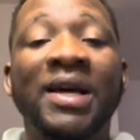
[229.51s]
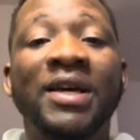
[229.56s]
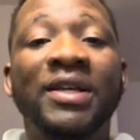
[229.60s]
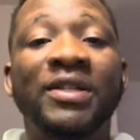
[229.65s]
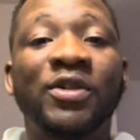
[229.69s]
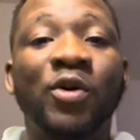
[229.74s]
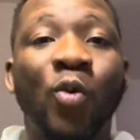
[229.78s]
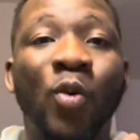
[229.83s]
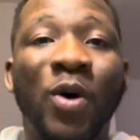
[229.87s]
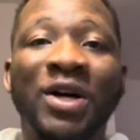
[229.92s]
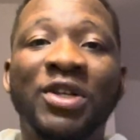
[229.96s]

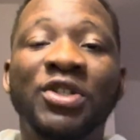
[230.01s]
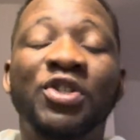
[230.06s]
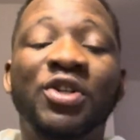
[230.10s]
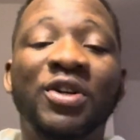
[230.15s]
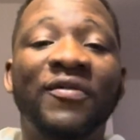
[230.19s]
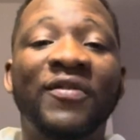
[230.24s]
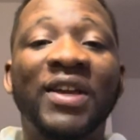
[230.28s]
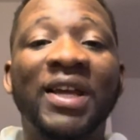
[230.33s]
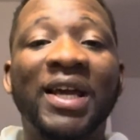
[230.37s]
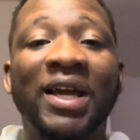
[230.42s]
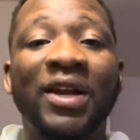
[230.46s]
So once
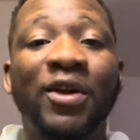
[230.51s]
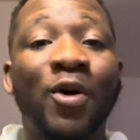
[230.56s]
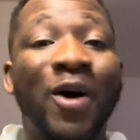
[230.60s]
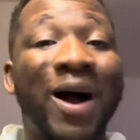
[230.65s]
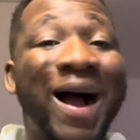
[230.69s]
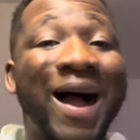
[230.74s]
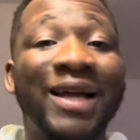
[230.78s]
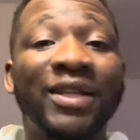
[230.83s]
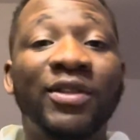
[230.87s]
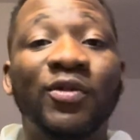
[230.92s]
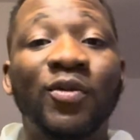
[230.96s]
you even get your
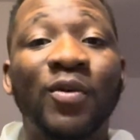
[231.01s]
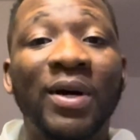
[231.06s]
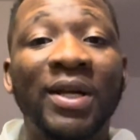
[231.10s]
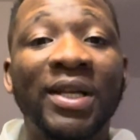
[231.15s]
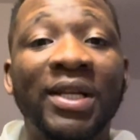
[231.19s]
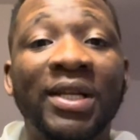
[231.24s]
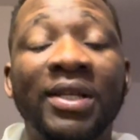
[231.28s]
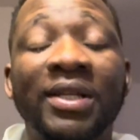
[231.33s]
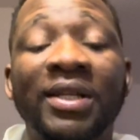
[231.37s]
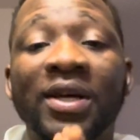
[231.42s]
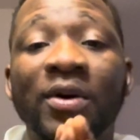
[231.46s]

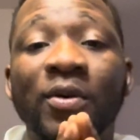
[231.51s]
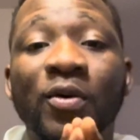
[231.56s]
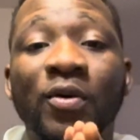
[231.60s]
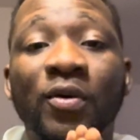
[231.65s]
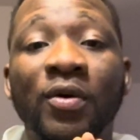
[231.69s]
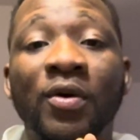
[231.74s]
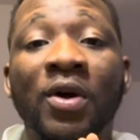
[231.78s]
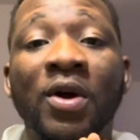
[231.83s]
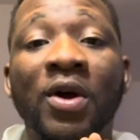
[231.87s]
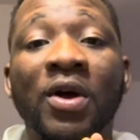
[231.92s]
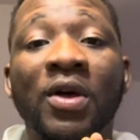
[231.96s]
I-20,